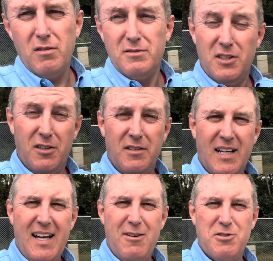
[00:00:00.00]
So
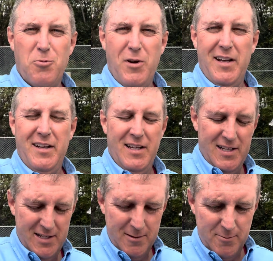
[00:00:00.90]
it was a win.
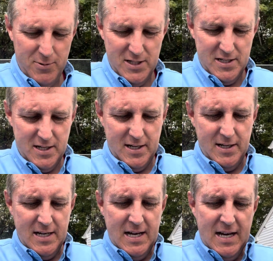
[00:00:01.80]
But
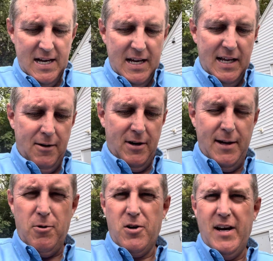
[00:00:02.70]
anyway, I'm
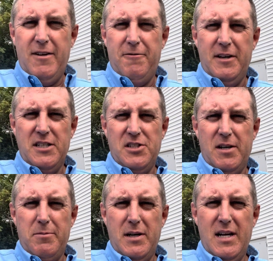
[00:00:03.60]
gonna go ahead and finish up
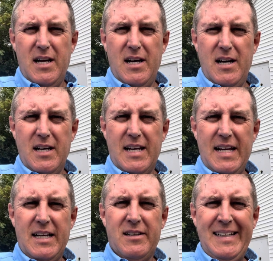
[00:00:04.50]

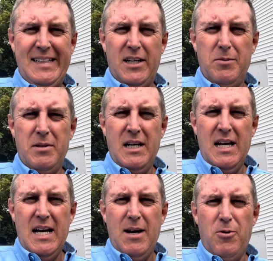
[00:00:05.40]
getting cleaned up.
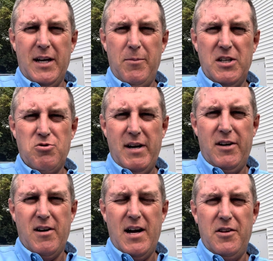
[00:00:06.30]
We'll get my
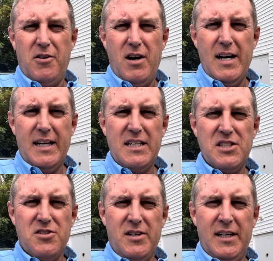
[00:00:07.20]
trailer out of the lot, get this
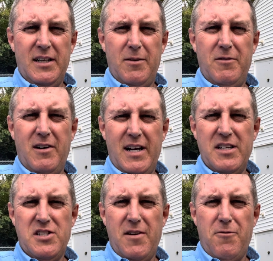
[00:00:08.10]
cleaned up, let it
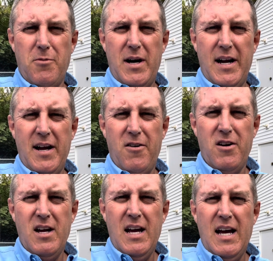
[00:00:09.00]
sit for about an hour,
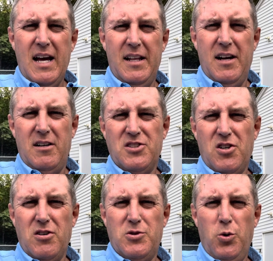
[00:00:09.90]
and then I'll
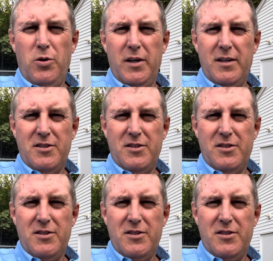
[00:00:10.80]
start tooling it.